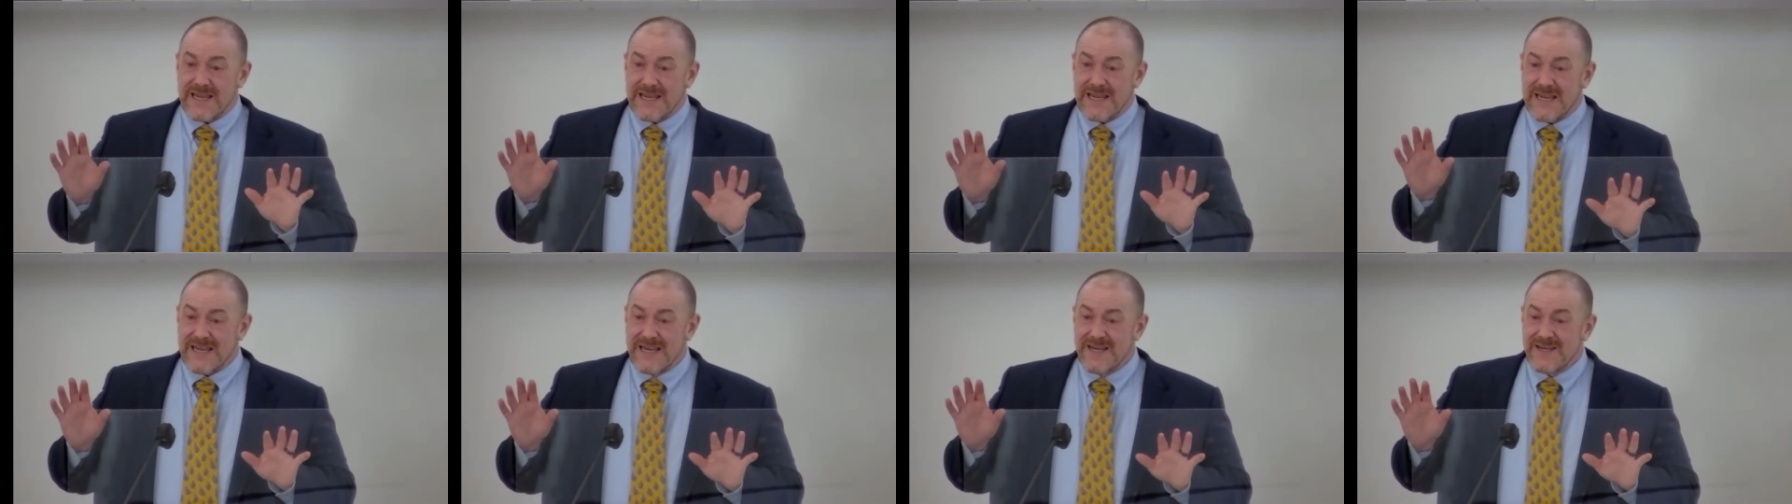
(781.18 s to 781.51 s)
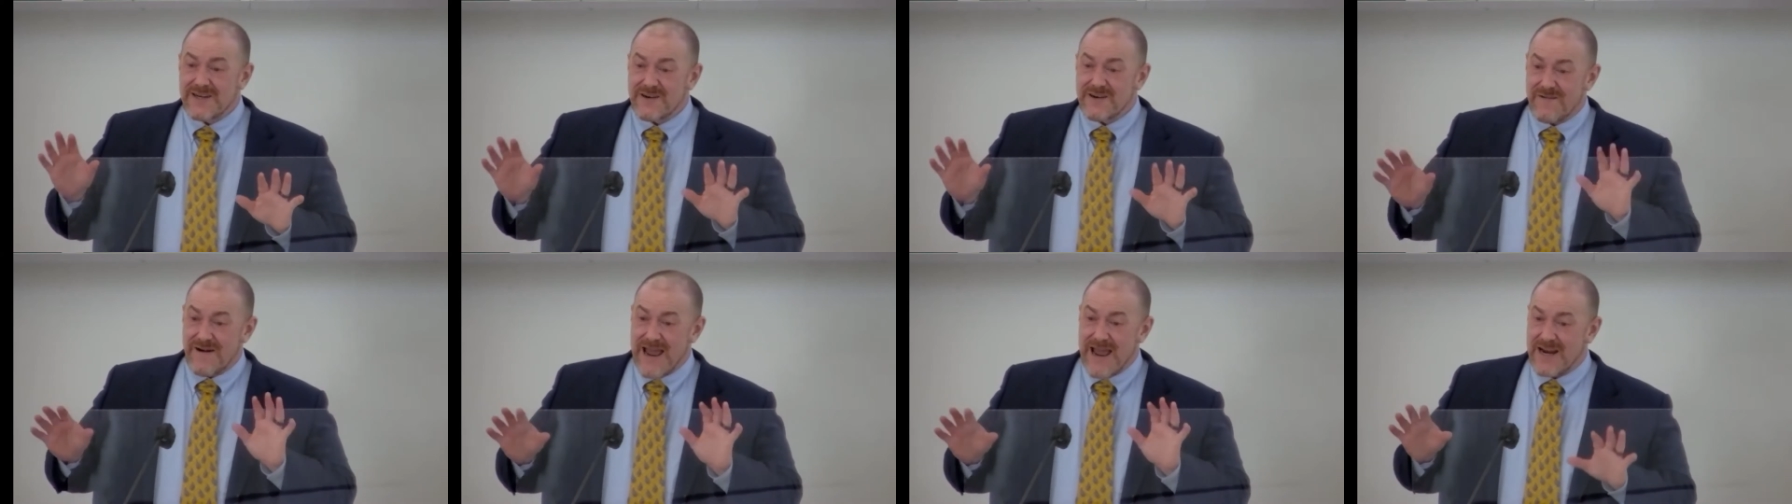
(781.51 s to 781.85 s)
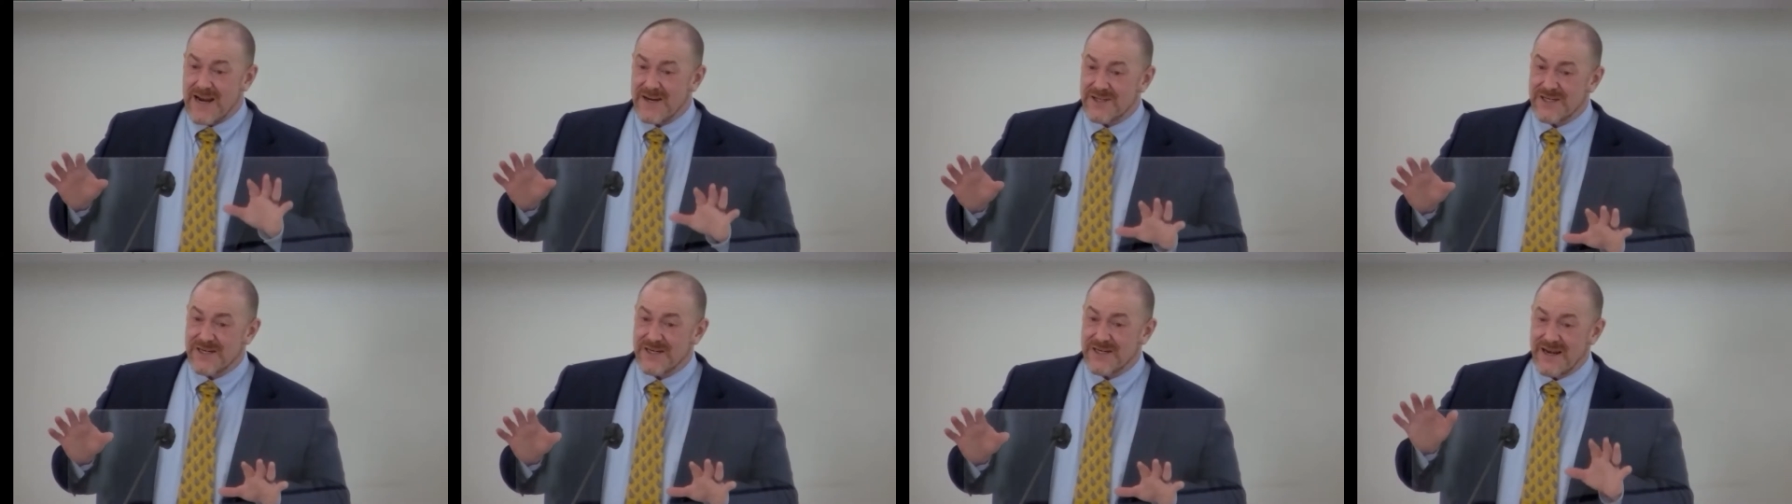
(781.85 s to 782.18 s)

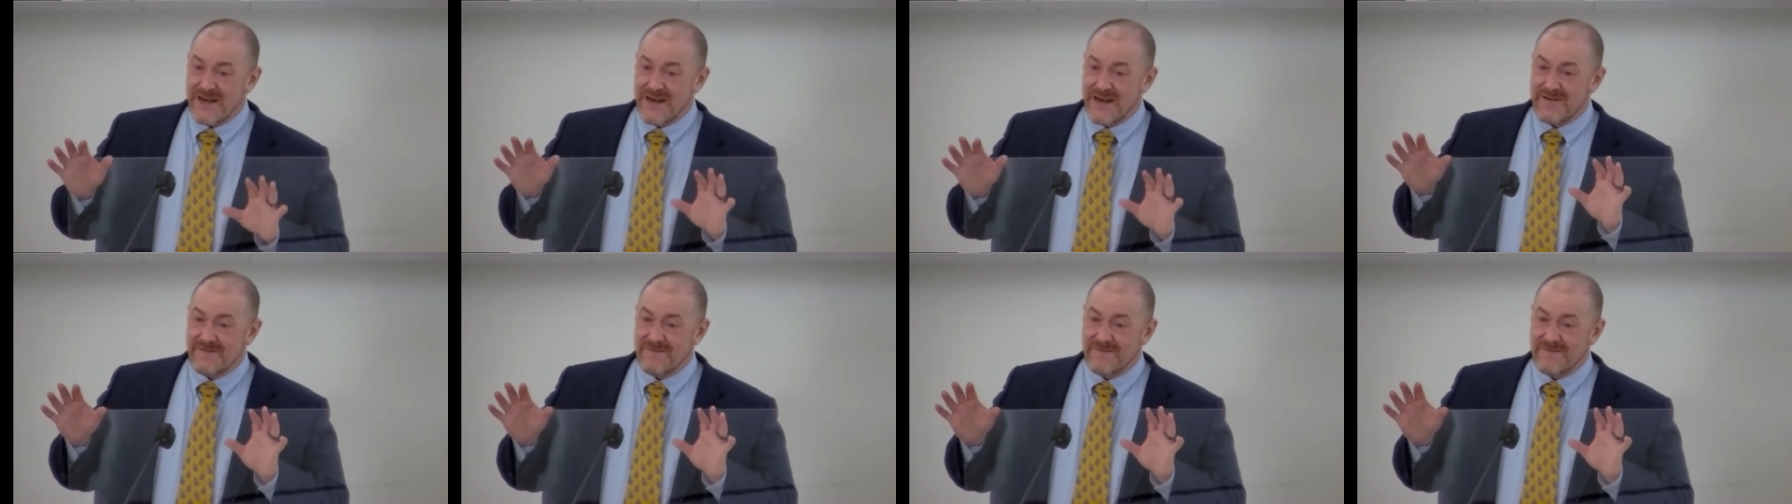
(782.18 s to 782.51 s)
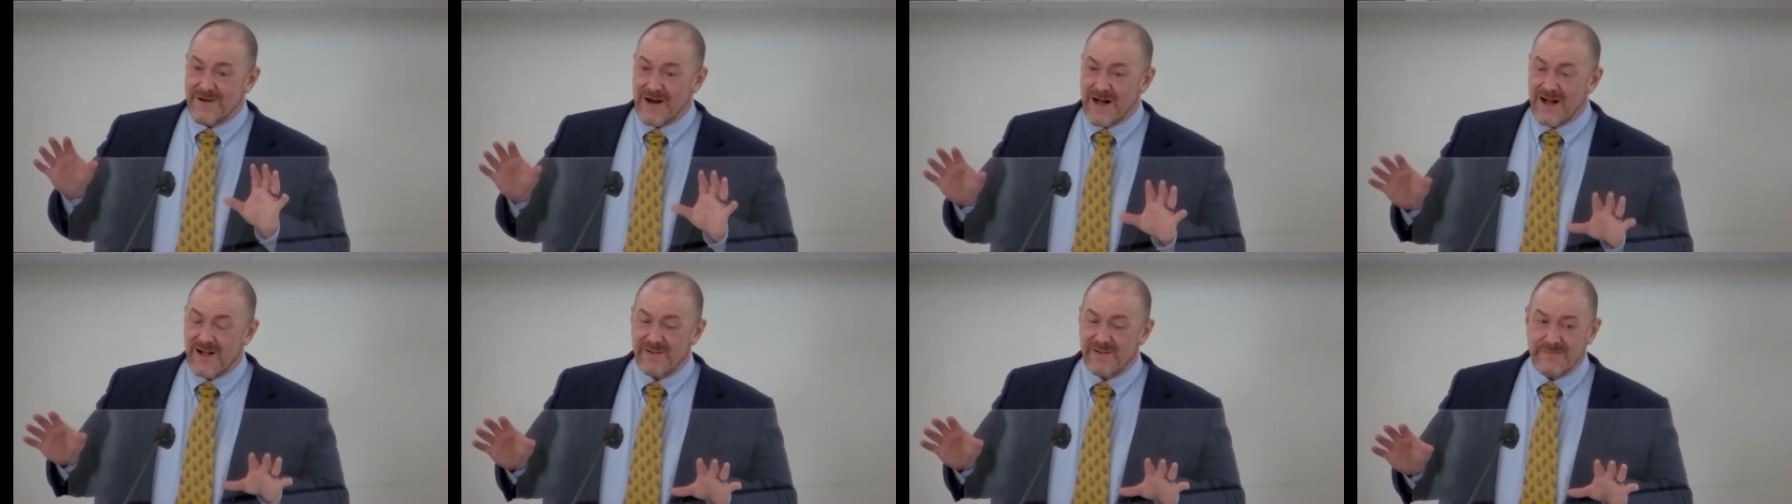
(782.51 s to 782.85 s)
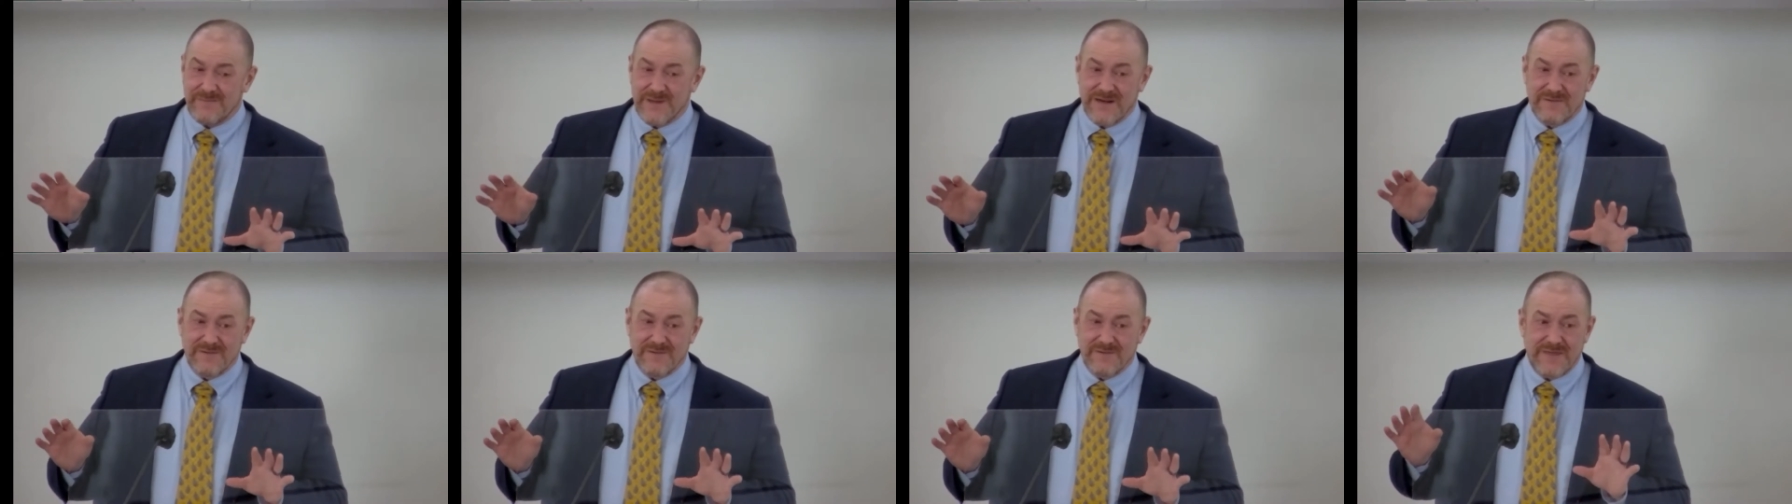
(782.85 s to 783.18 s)
interaction and
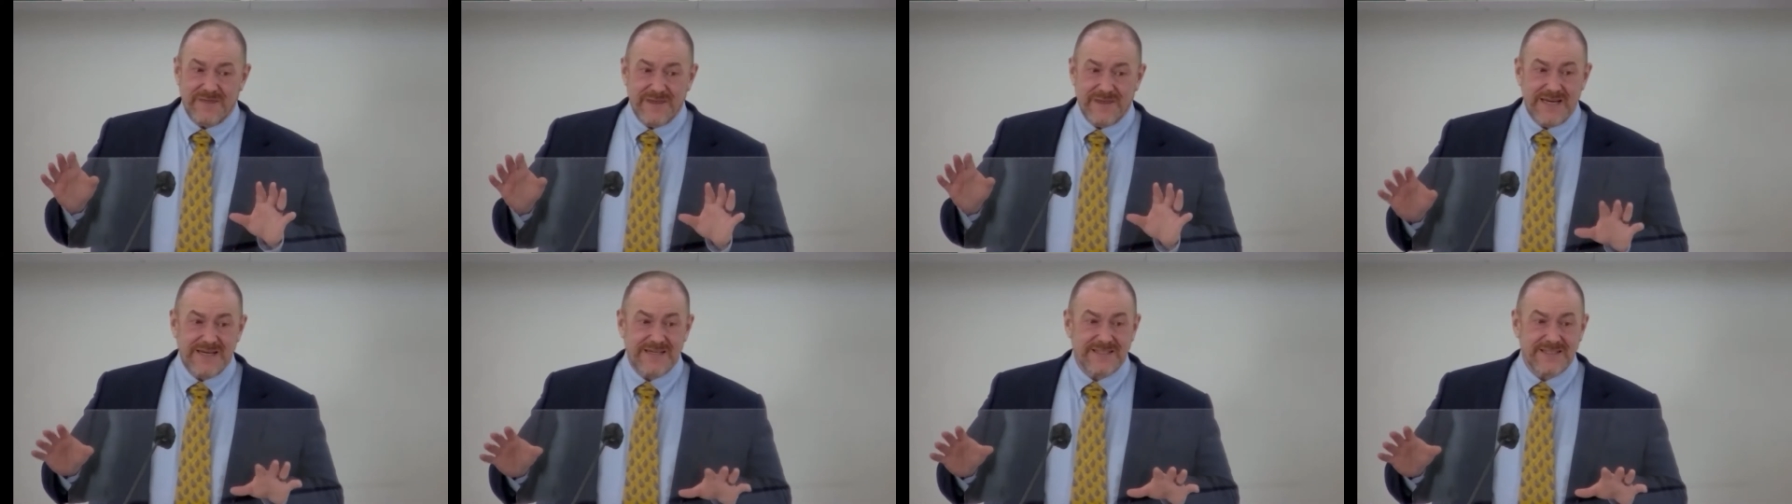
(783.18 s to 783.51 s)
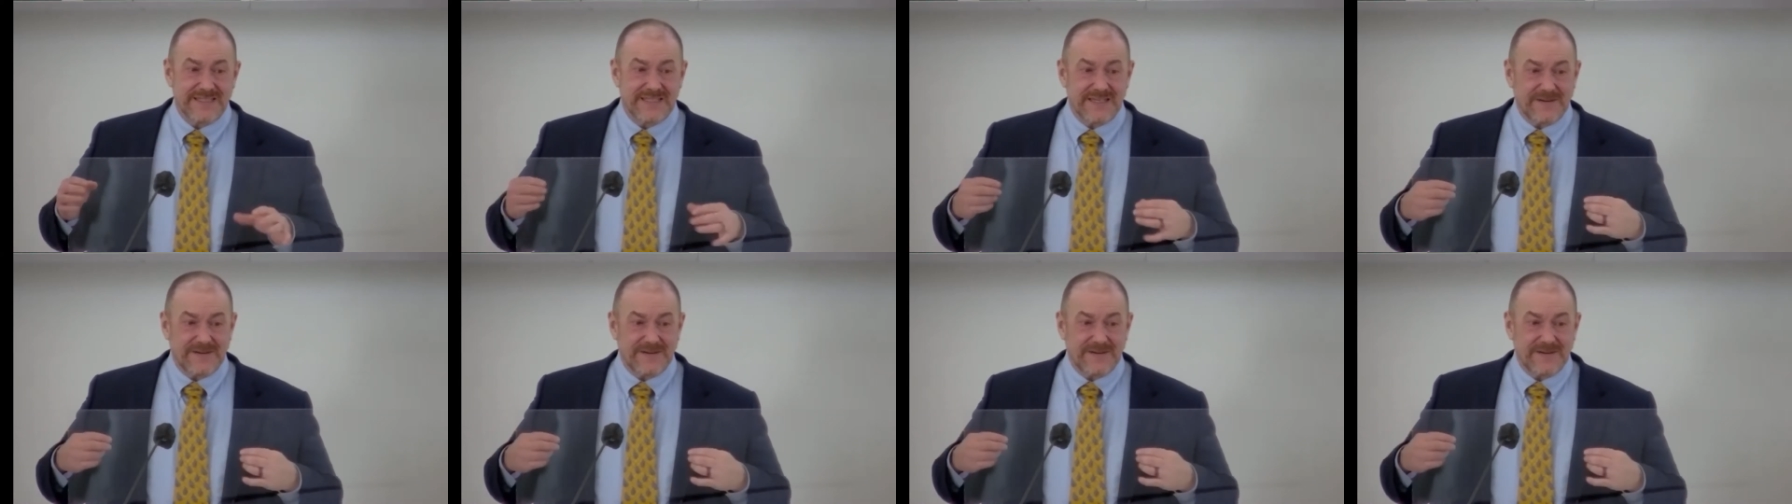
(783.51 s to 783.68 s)
involvement with things